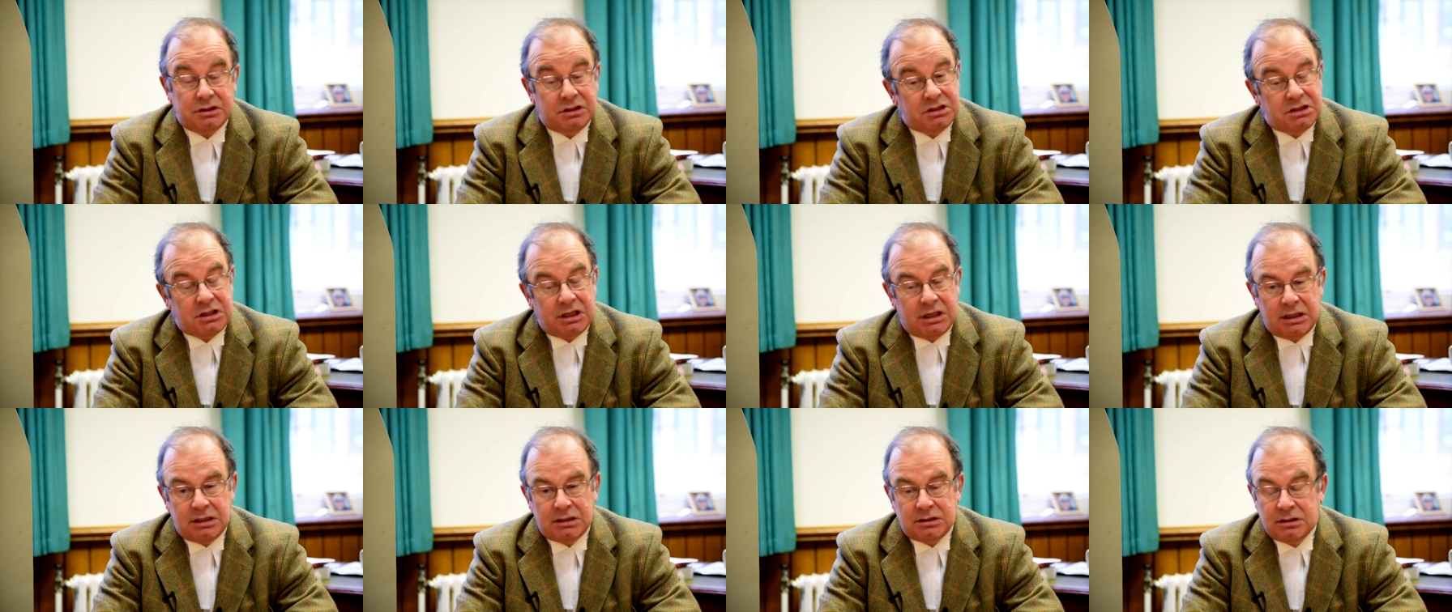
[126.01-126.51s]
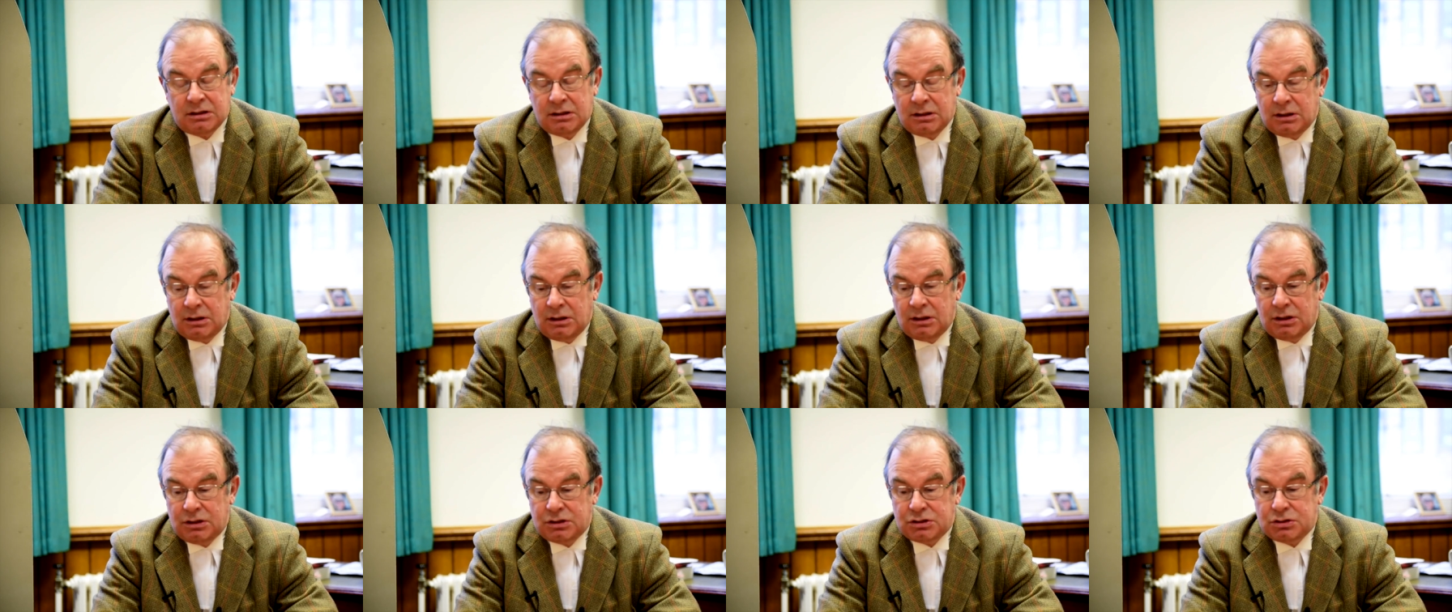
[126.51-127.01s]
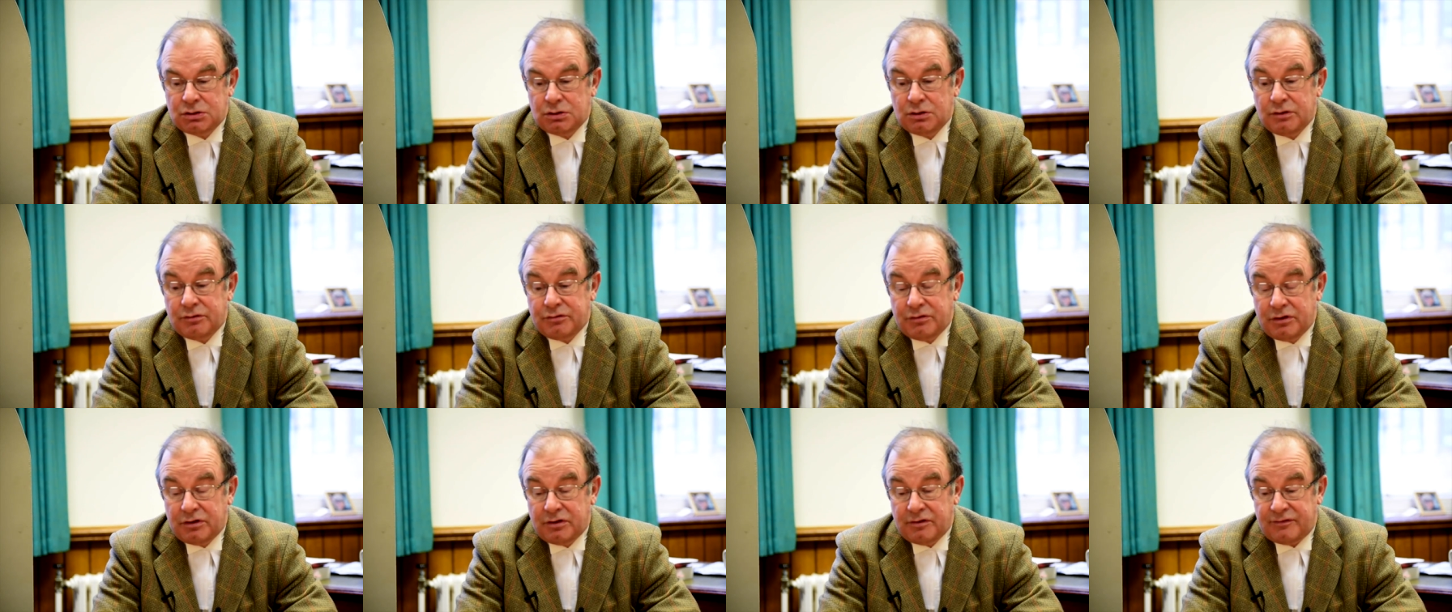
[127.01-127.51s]
Indeed, two
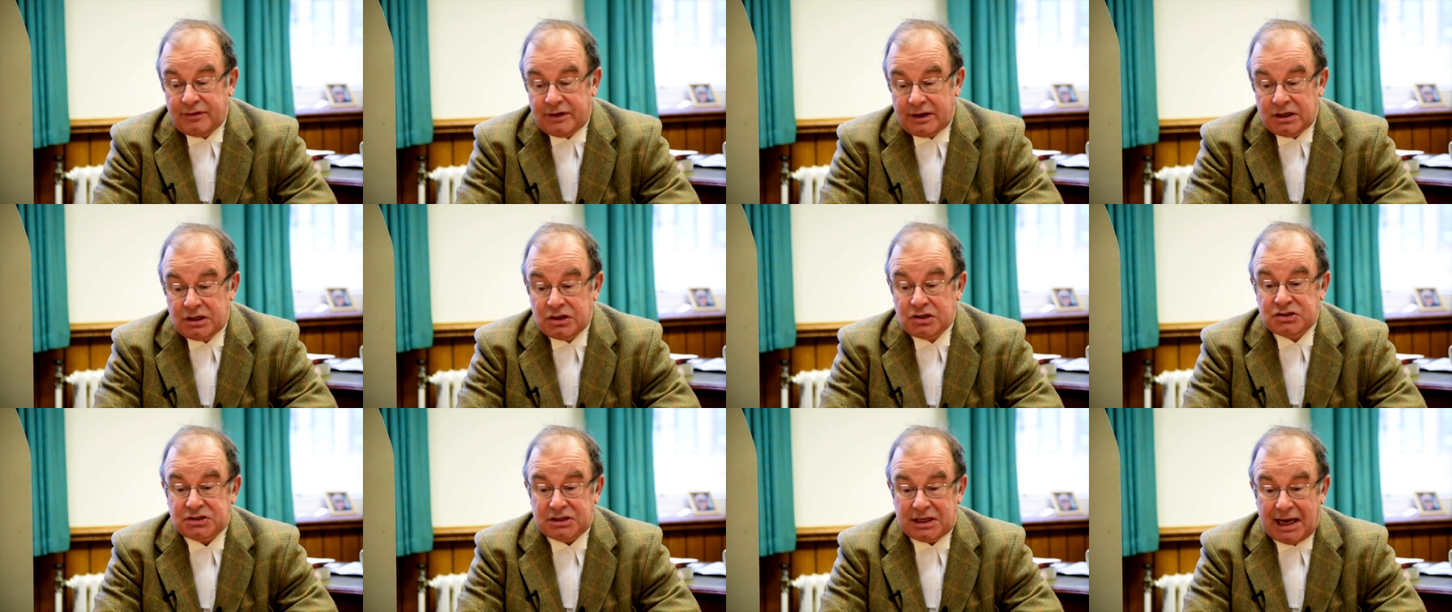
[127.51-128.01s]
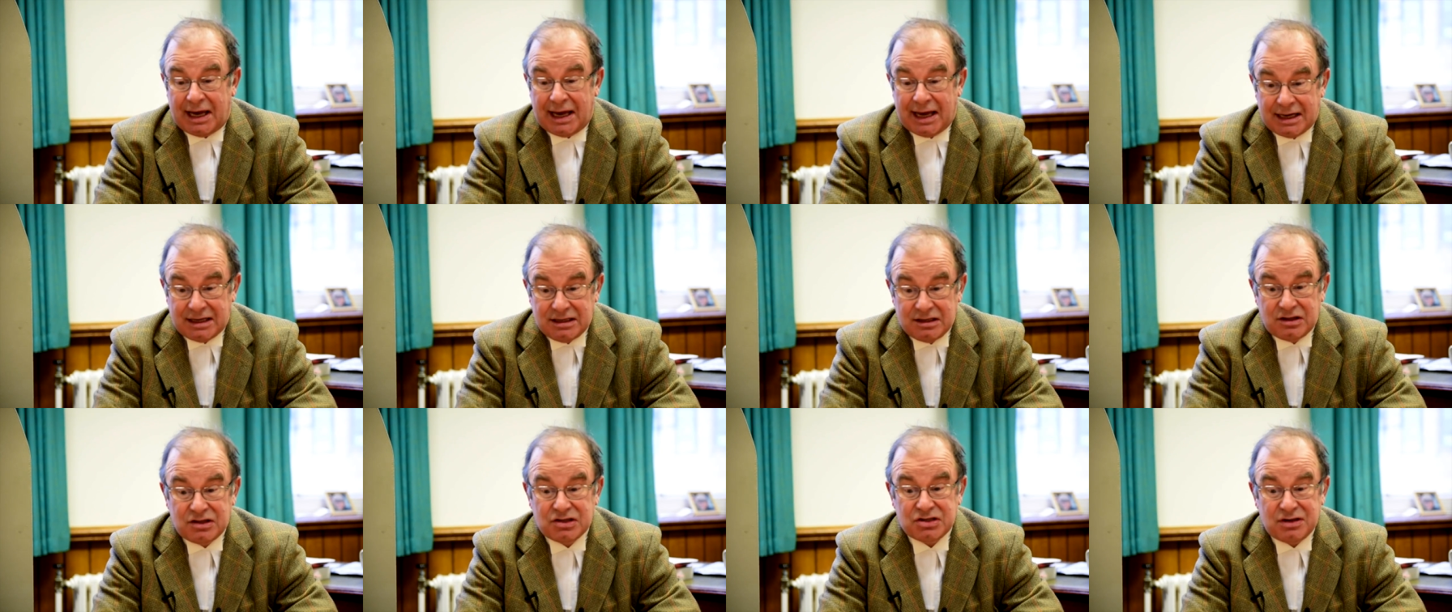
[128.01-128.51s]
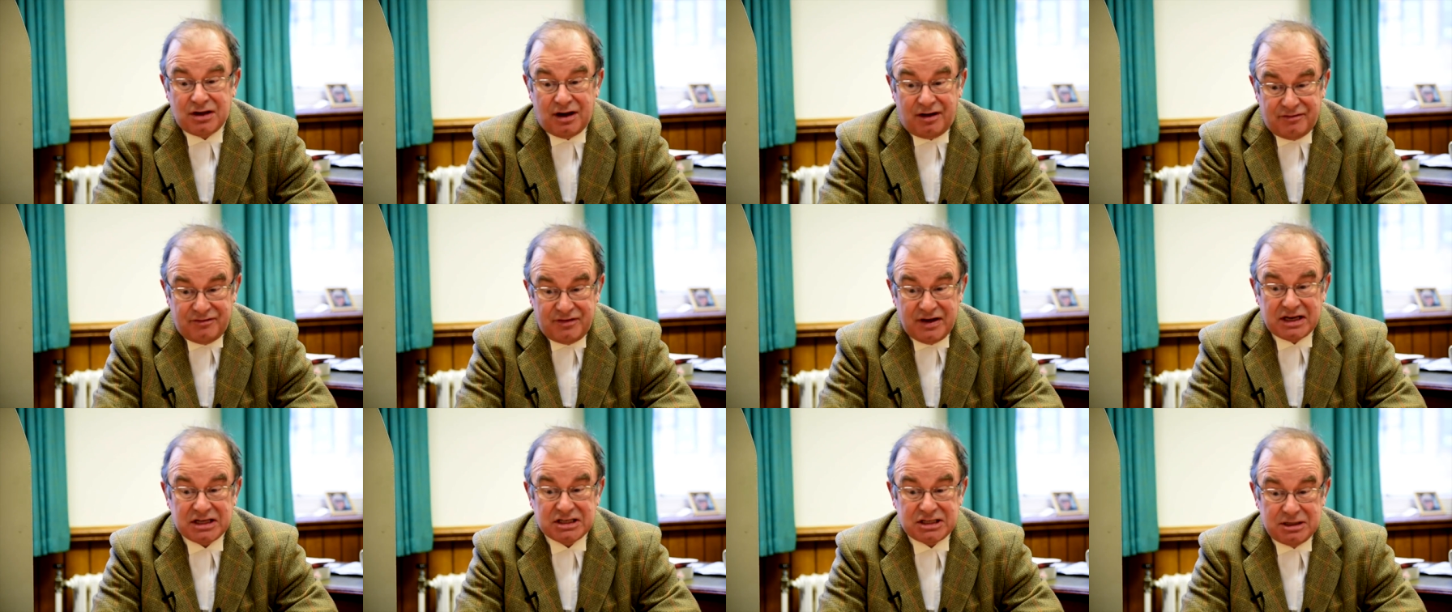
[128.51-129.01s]
of the defendants and a
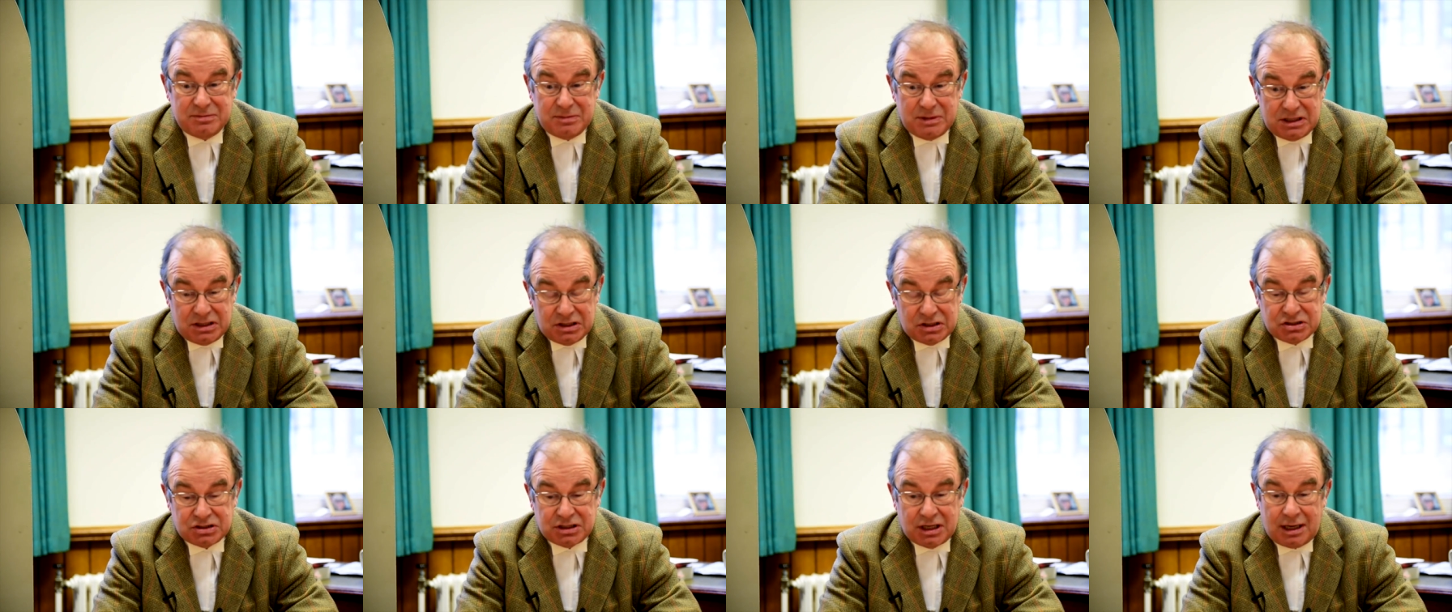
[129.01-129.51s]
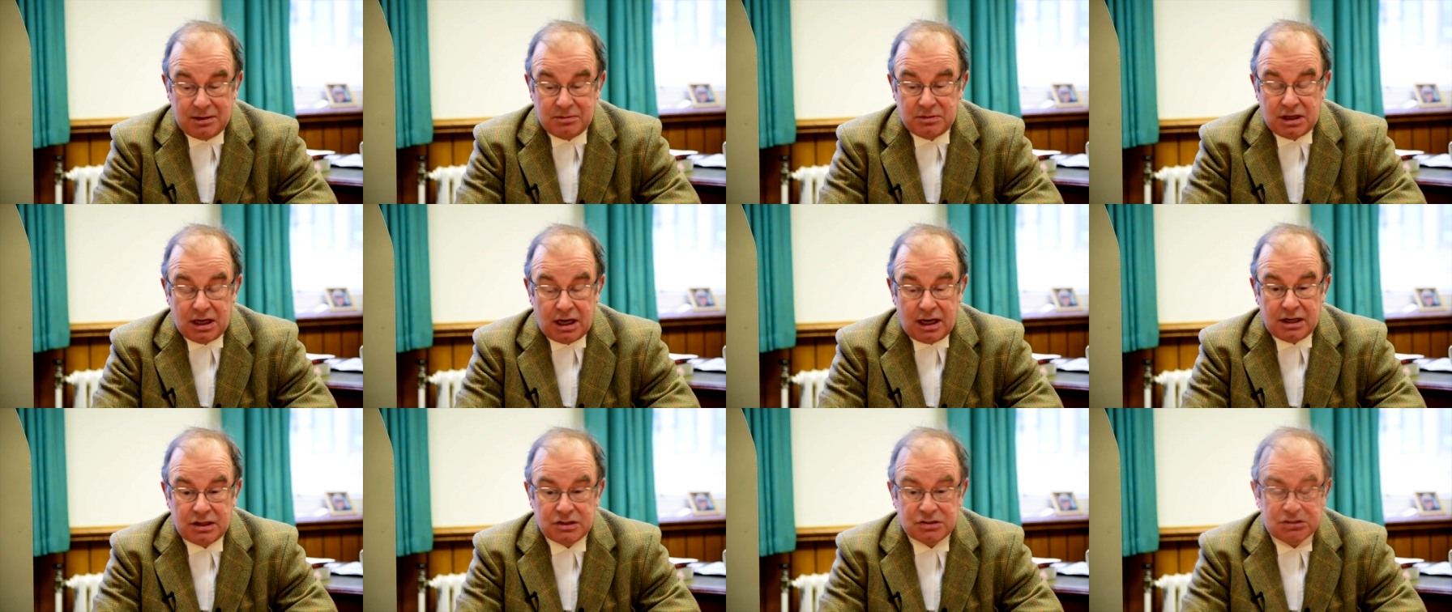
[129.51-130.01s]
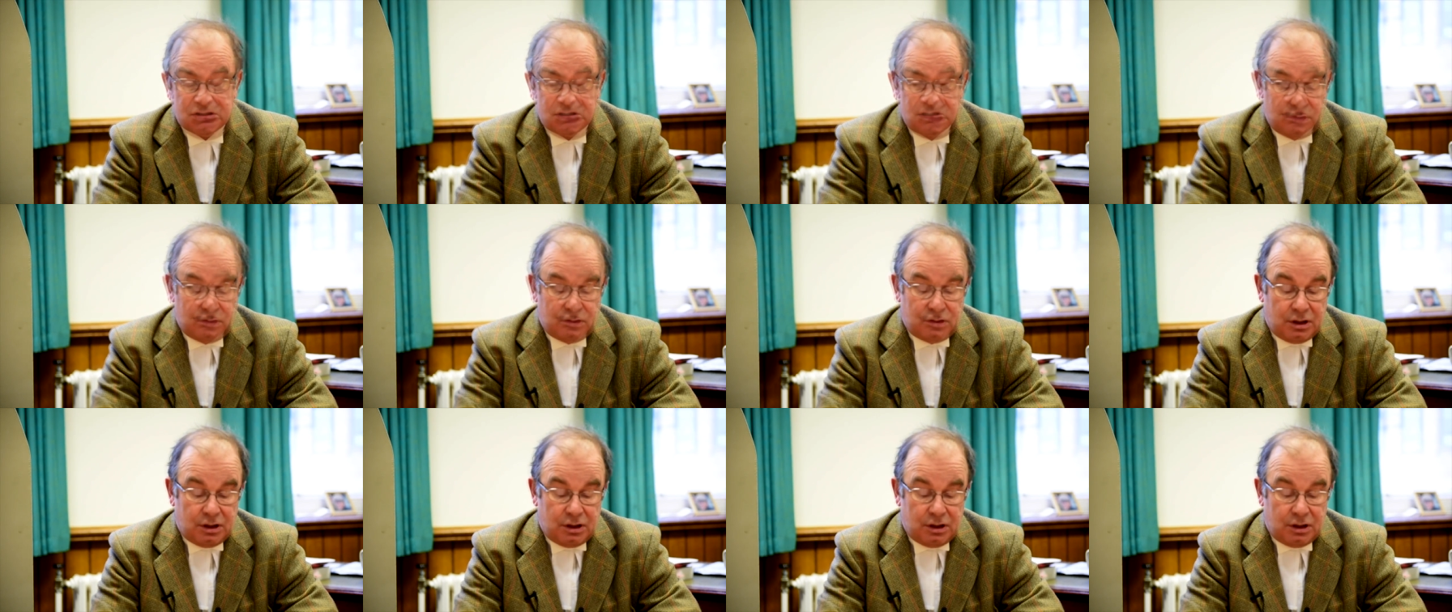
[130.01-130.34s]
victim in the same case